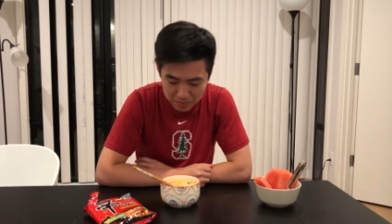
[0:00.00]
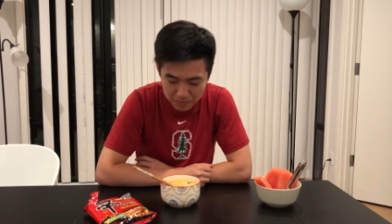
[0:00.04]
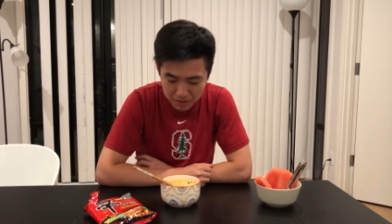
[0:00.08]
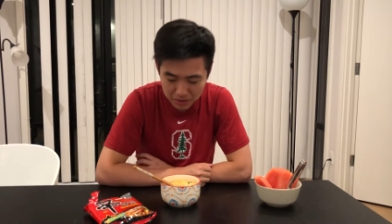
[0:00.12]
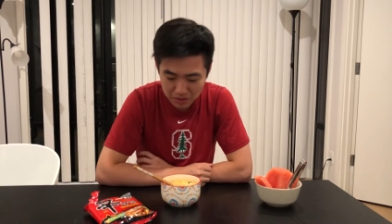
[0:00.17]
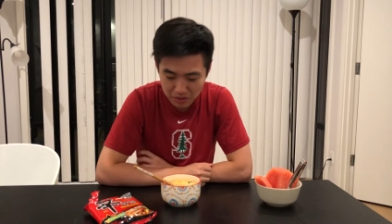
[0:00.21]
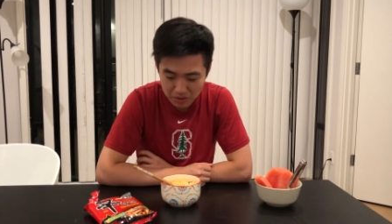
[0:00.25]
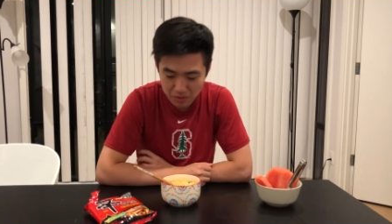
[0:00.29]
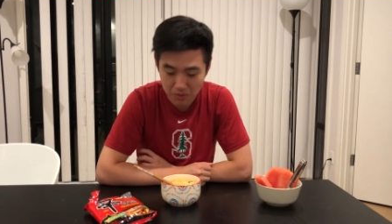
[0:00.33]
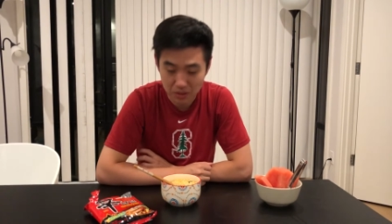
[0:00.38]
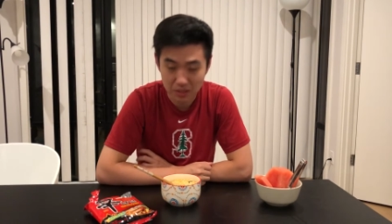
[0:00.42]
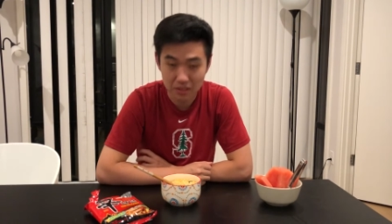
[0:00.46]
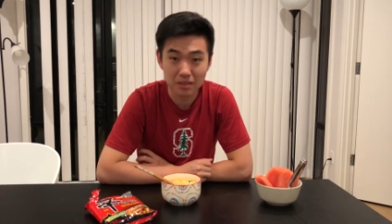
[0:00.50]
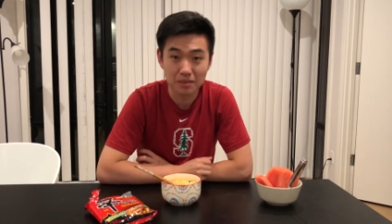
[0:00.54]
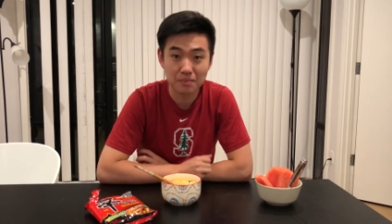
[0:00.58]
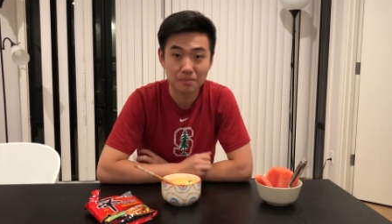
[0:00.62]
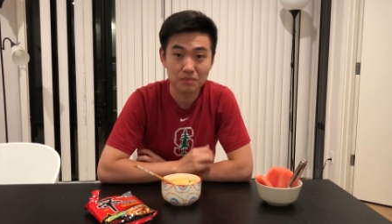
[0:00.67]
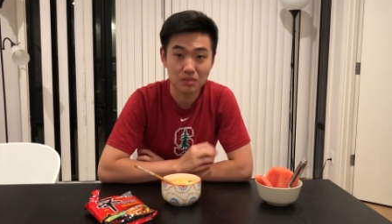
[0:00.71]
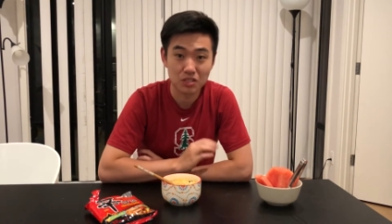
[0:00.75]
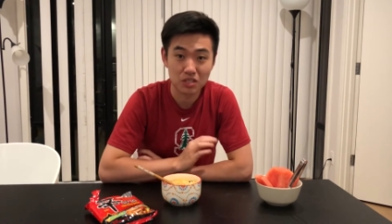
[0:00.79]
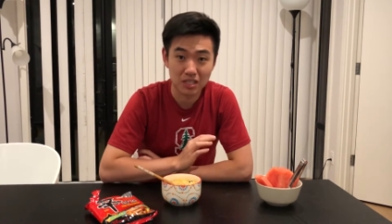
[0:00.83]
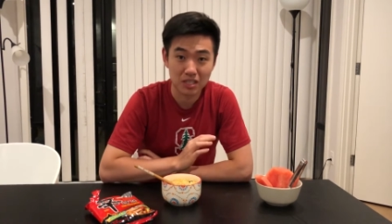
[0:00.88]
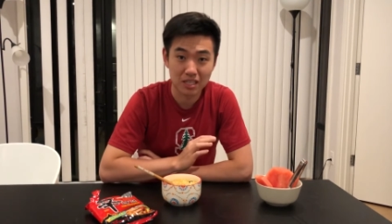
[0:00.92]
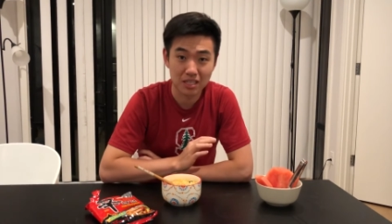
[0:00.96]
but you want
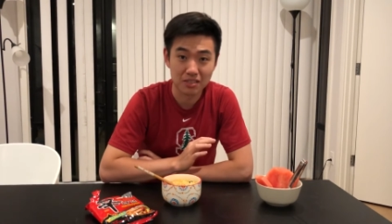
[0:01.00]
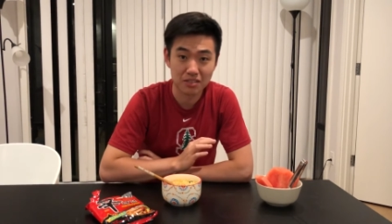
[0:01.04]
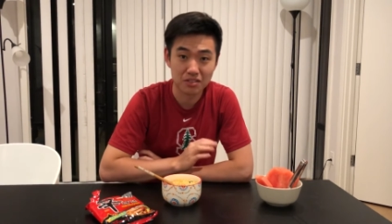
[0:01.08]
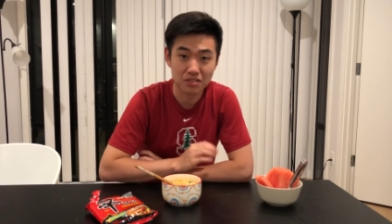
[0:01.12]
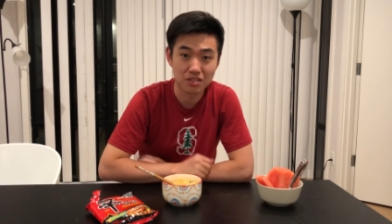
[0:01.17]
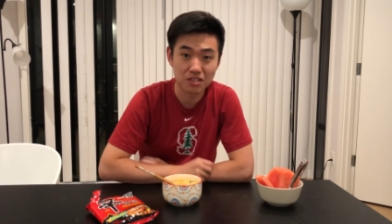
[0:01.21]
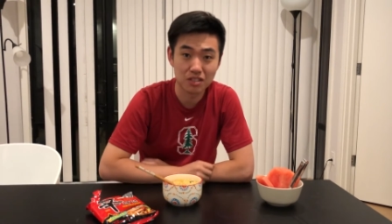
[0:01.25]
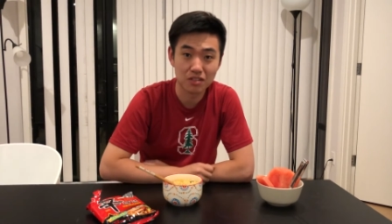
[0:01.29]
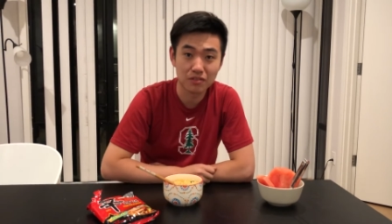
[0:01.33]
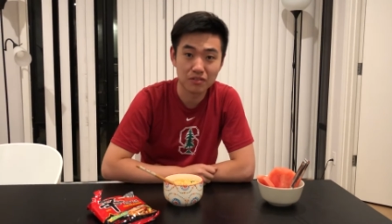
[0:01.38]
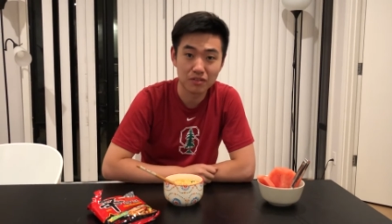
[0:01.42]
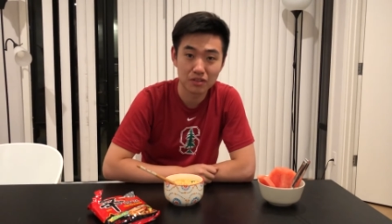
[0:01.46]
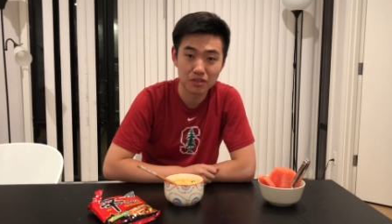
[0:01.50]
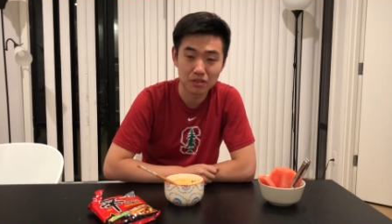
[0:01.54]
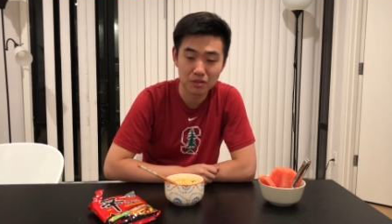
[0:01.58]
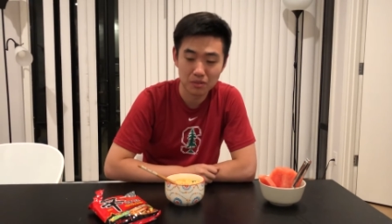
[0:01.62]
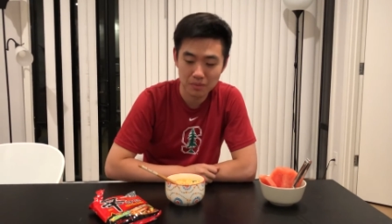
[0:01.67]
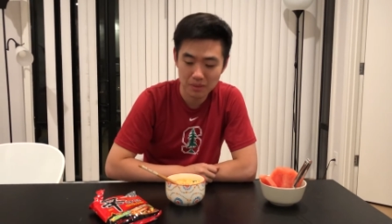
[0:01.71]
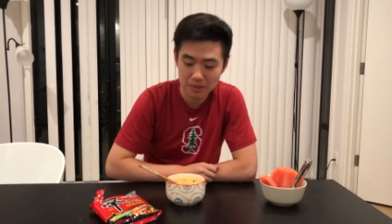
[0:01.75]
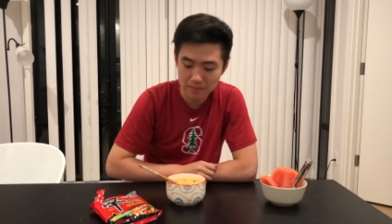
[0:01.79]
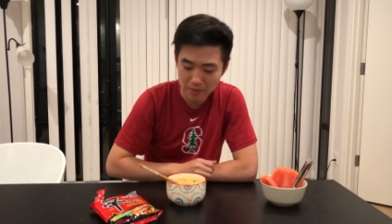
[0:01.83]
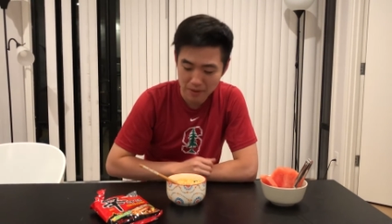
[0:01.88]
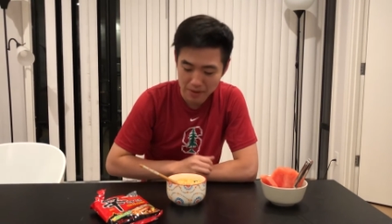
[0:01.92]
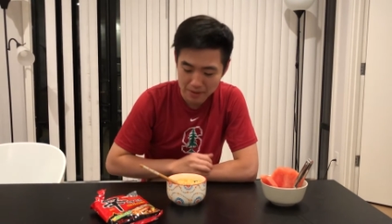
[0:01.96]
to challenge yourself a little
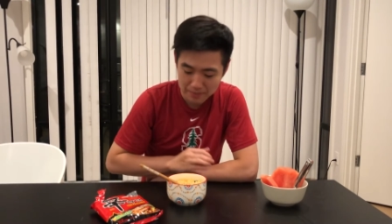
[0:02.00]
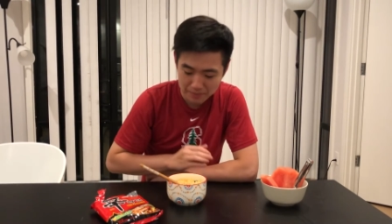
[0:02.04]
bit,